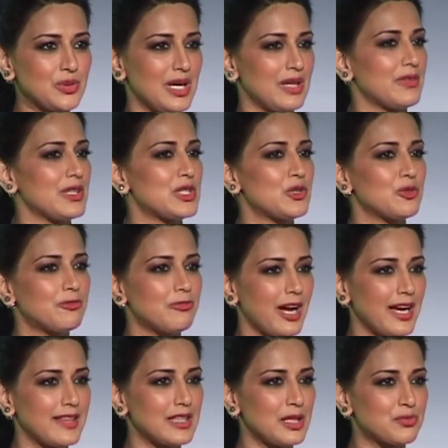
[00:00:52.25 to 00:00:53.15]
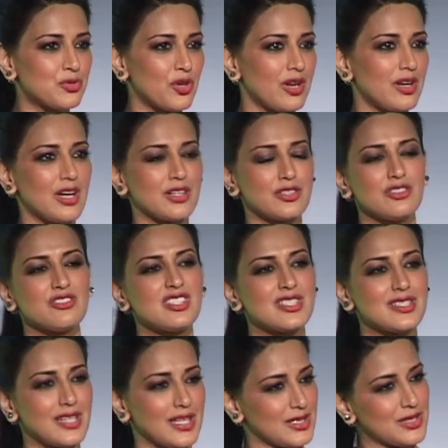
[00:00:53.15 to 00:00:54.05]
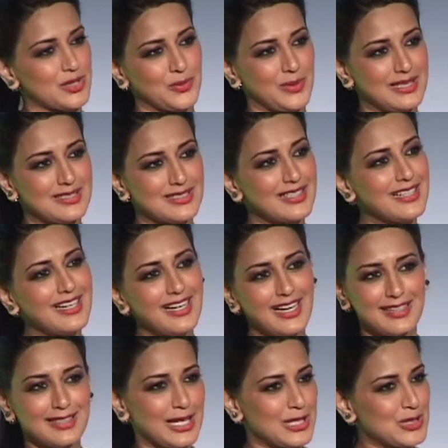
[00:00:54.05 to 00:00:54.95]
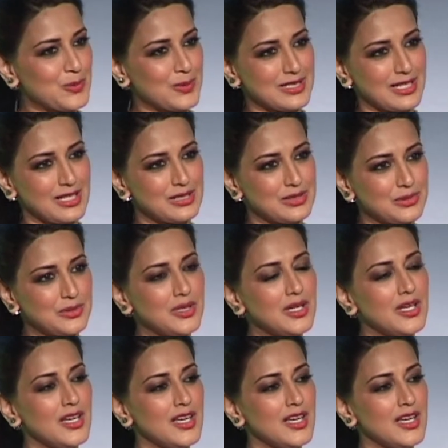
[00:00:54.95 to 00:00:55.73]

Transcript: and once you find that product, you stick to it. And that's what I do.